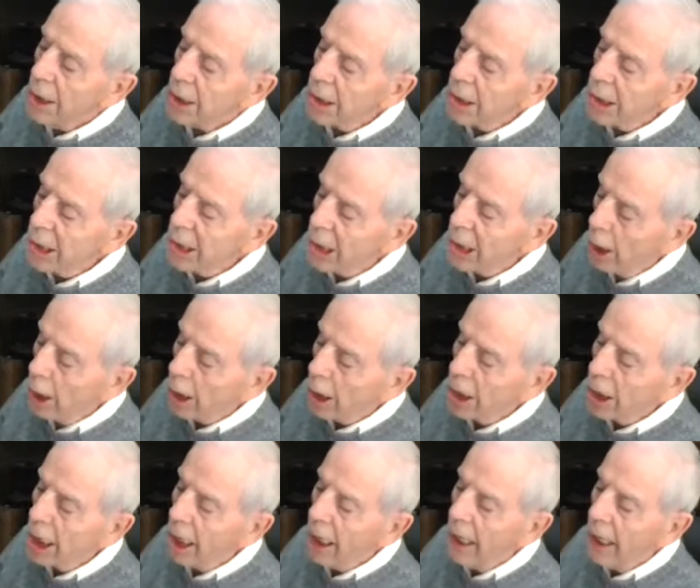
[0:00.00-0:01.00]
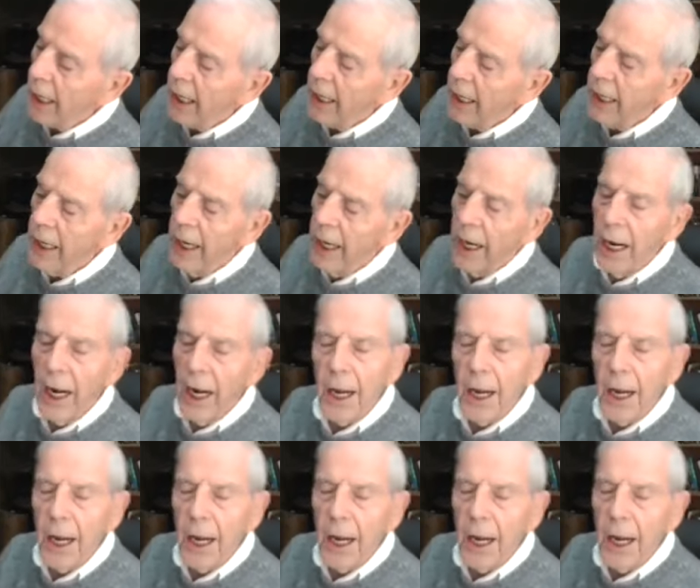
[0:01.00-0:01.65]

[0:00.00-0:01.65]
Certainly